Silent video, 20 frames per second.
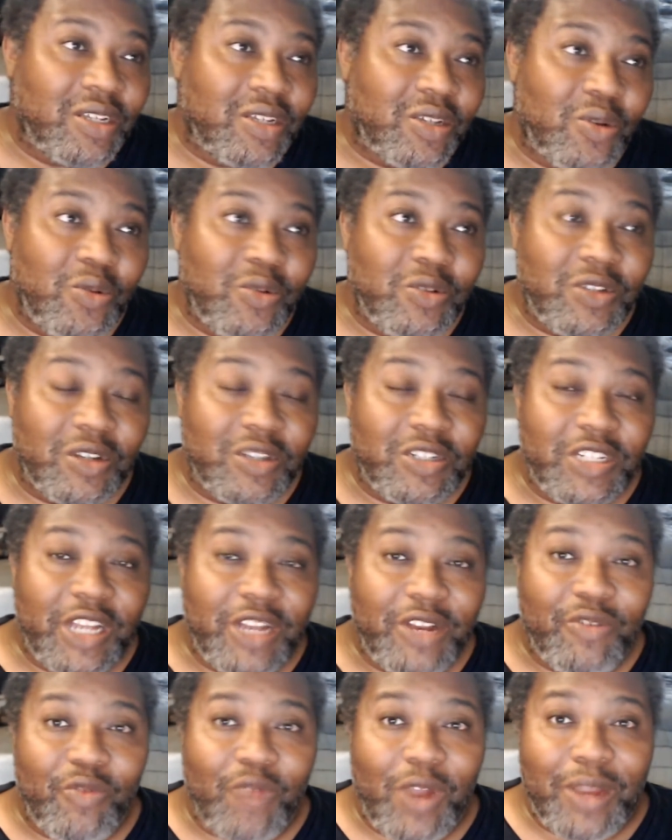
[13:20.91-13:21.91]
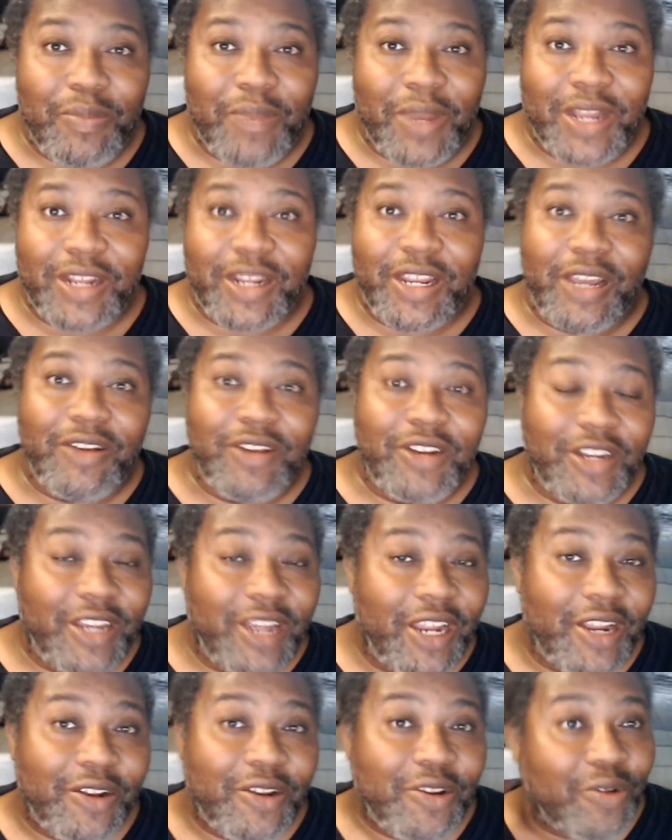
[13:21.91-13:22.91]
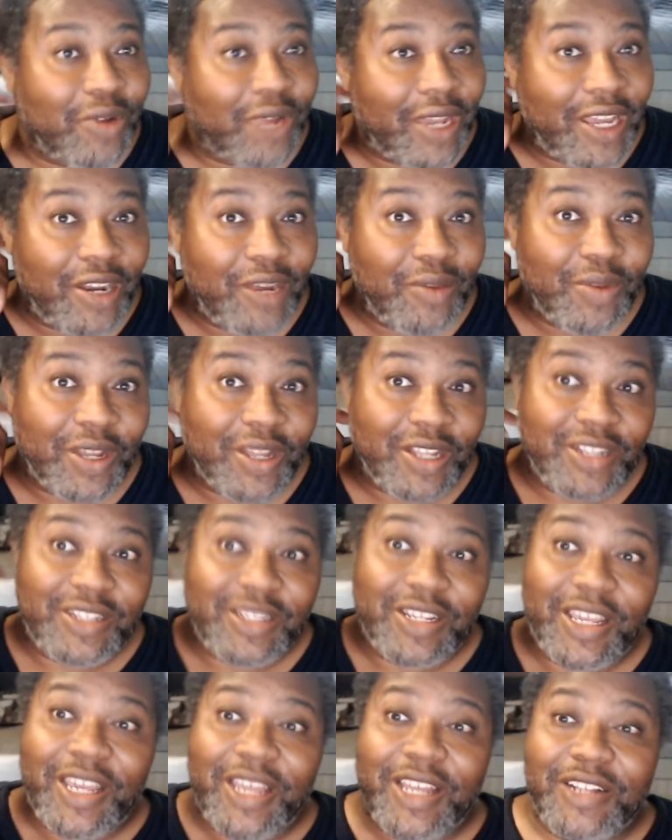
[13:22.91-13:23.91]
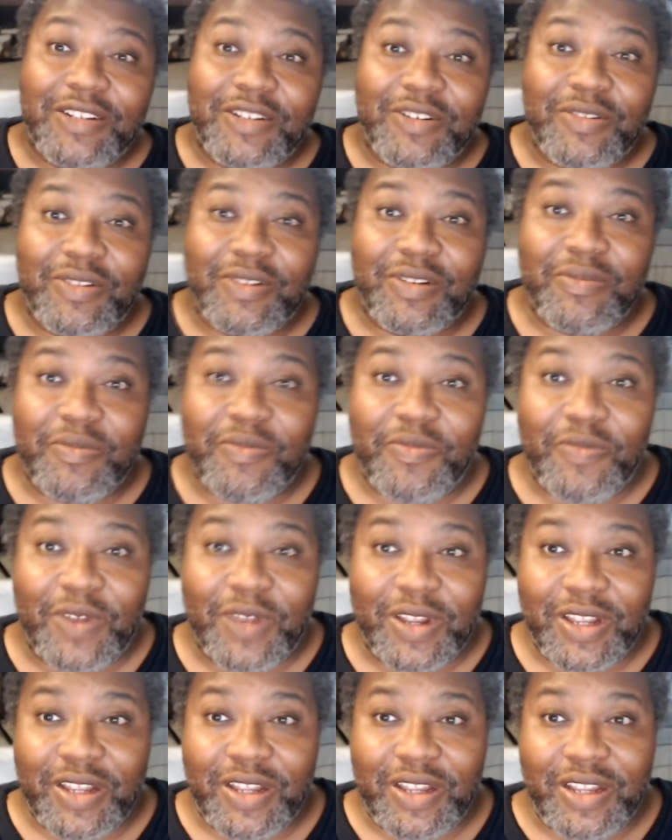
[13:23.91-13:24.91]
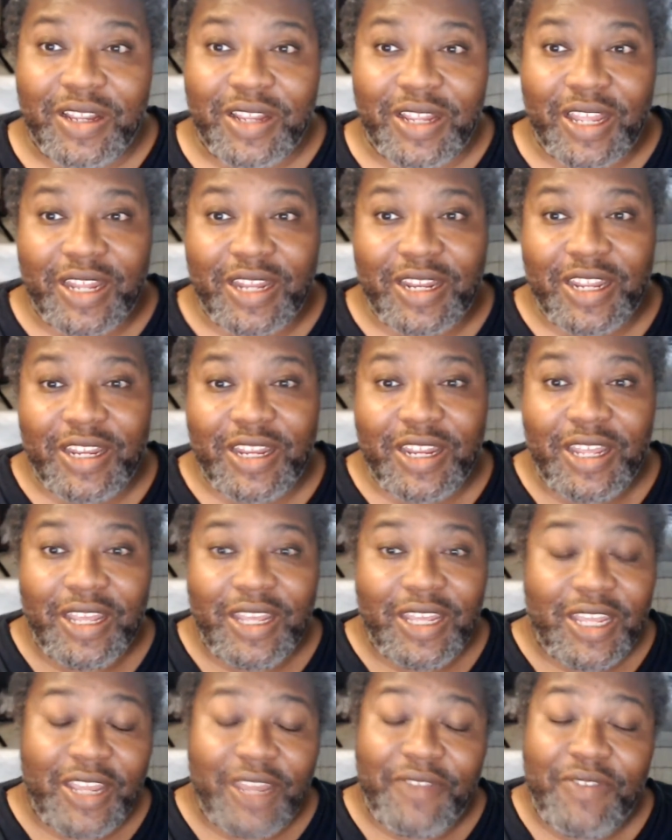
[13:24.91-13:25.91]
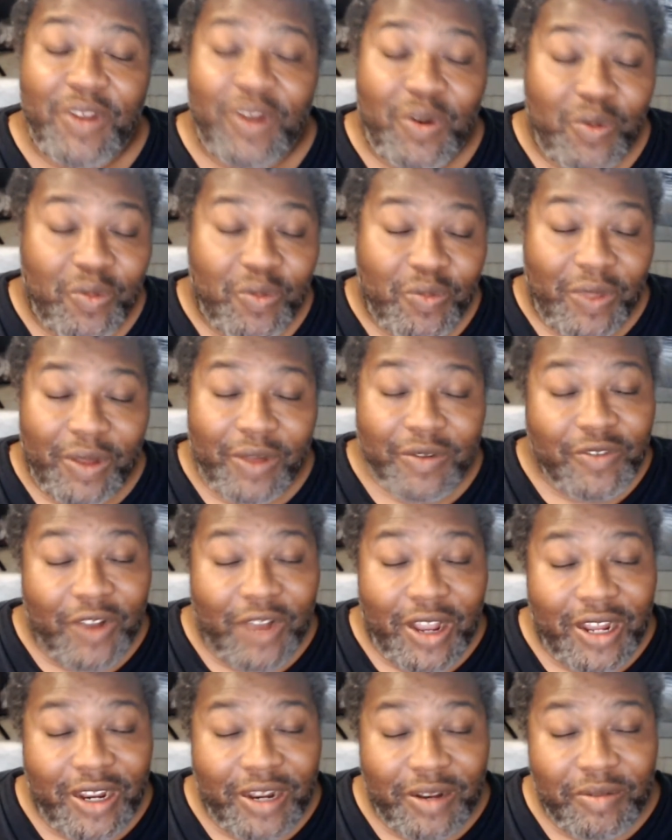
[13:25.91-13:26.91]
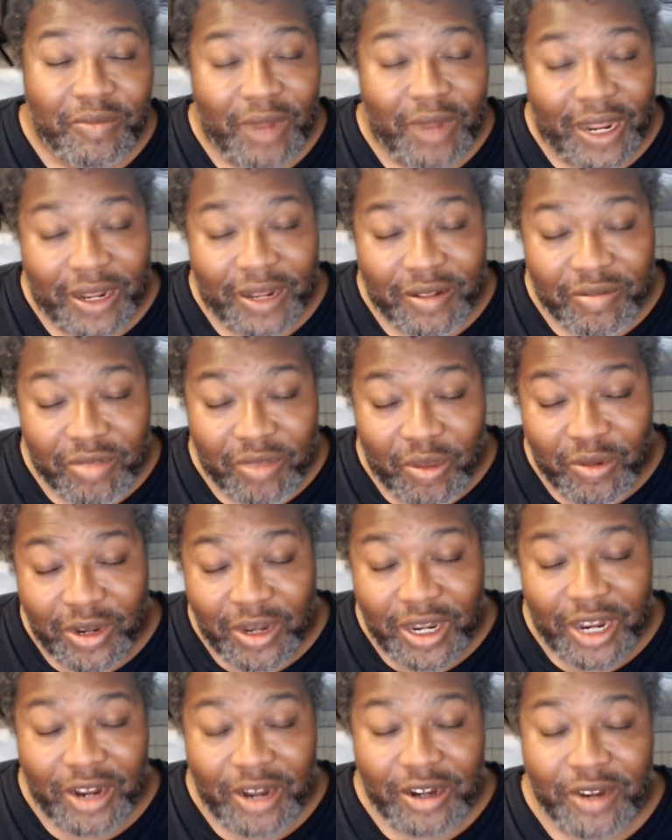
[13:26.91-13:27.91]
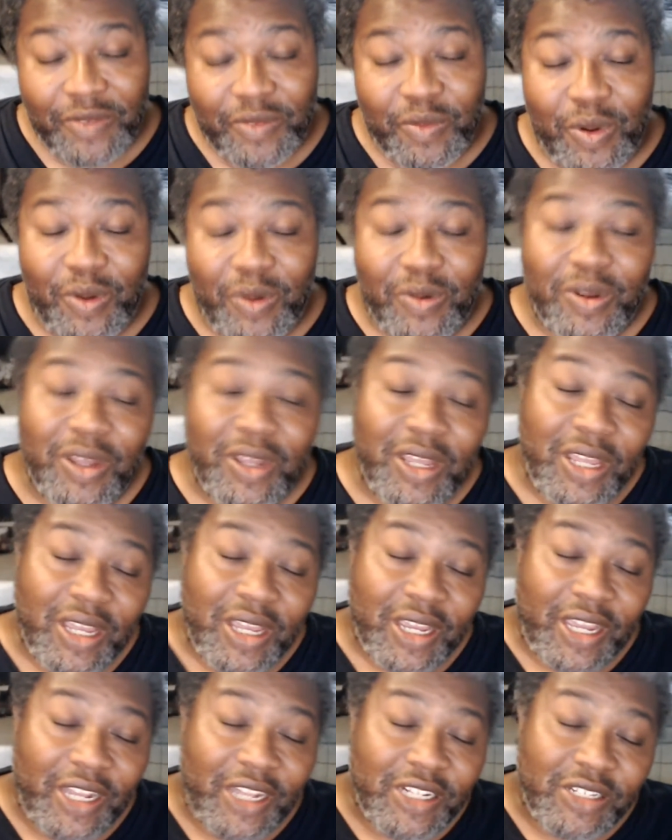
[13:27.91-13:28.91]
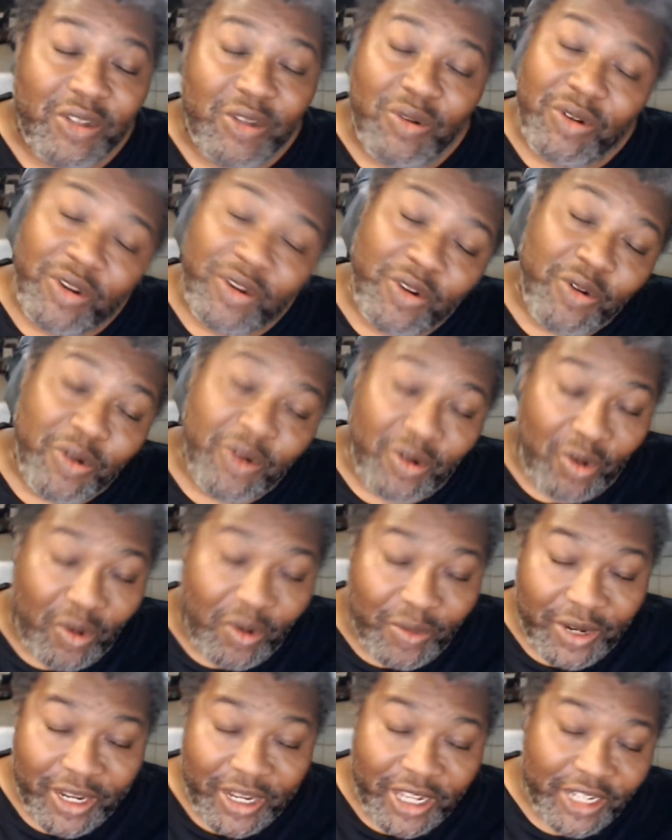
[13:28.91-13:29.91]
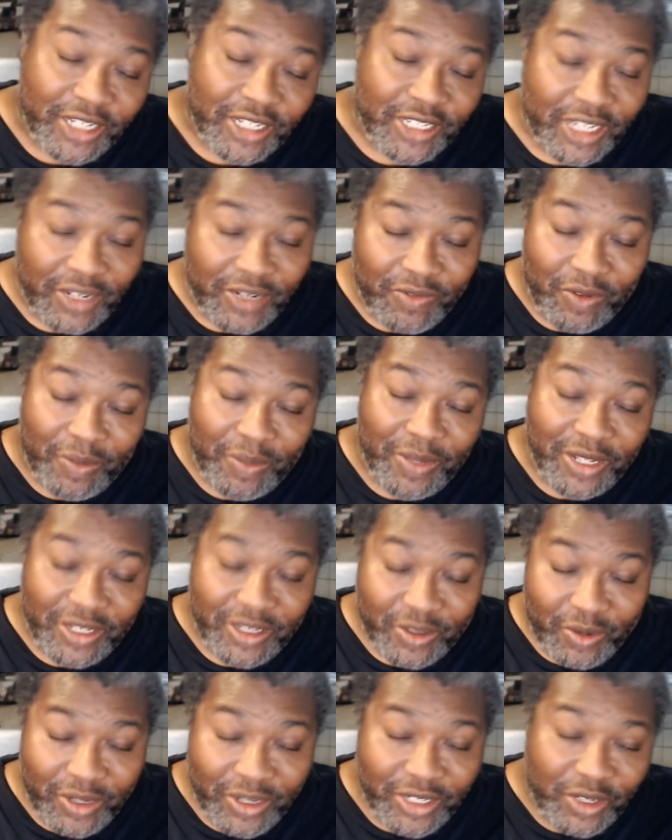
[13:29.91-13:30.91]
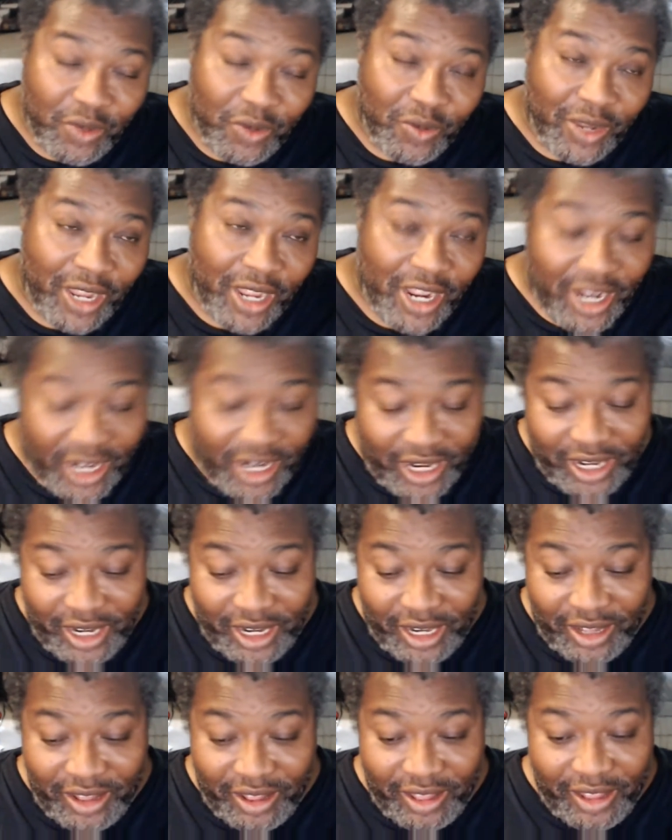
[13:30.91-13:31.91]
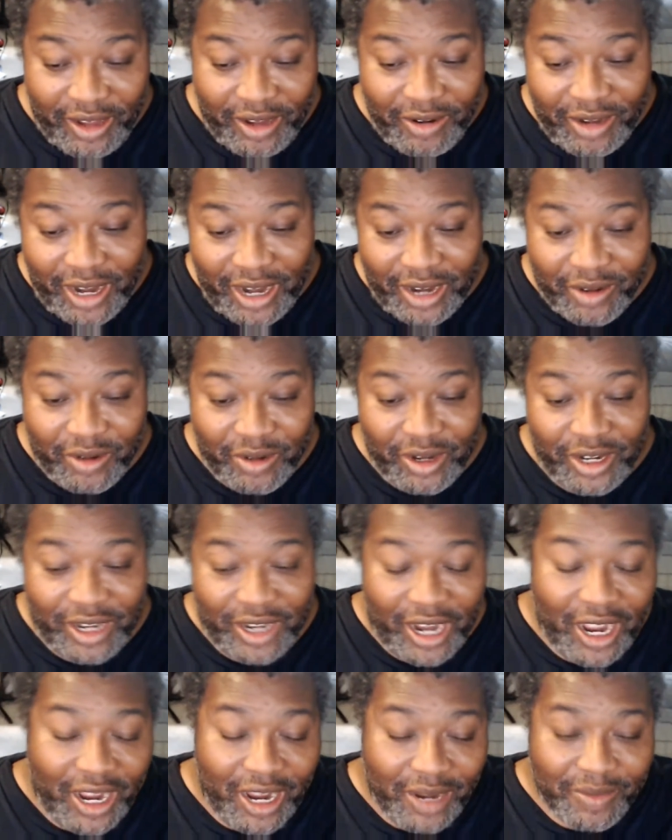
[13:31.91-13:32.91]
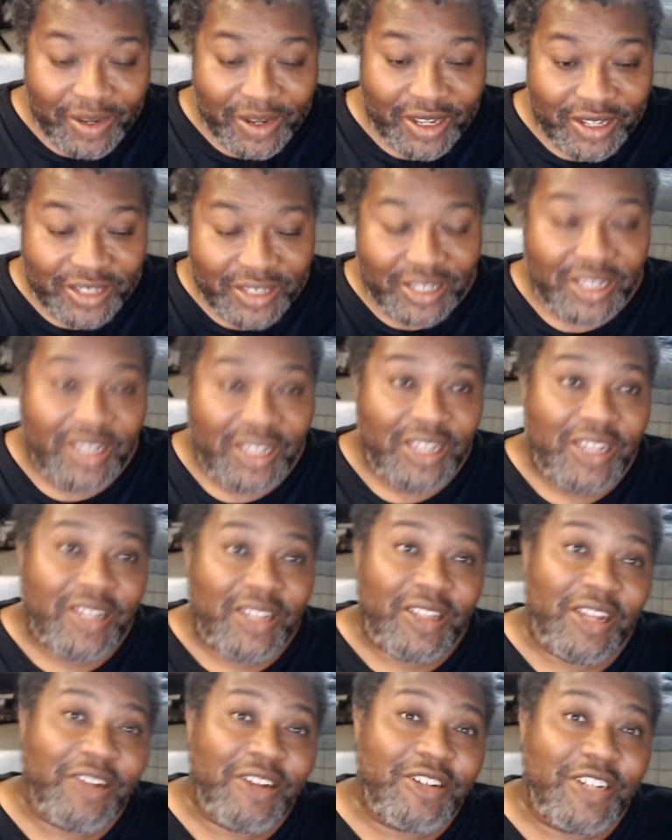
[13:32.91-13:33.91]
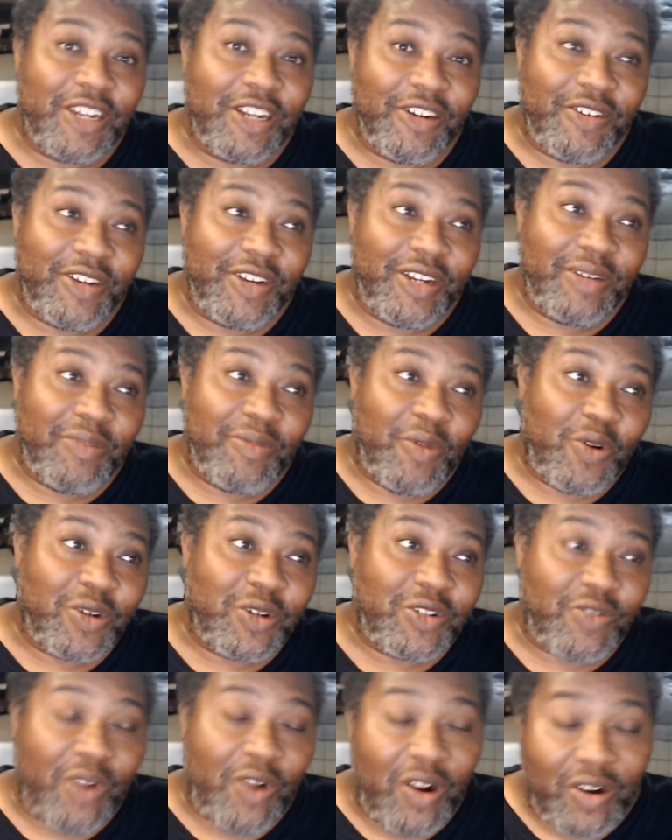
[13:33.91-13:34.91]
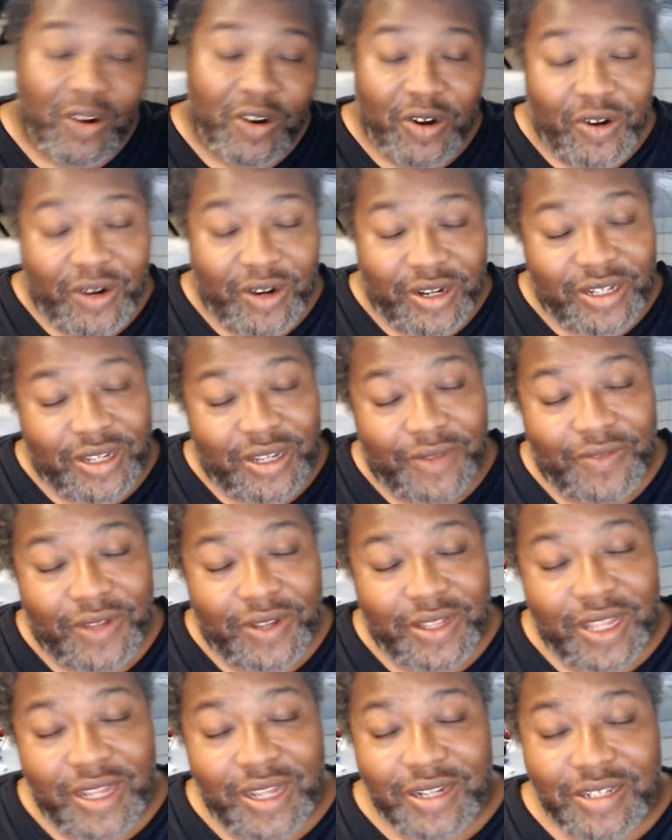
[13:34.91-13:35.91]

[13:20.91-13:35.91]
Schools are shutting right back down a day or two later because kids are fucking getting it, even though they're trying to throw the narrative, well, kids don't normally get sick from it, so it's okay, and they're not going to die because they're generally more stronger and stuff like that.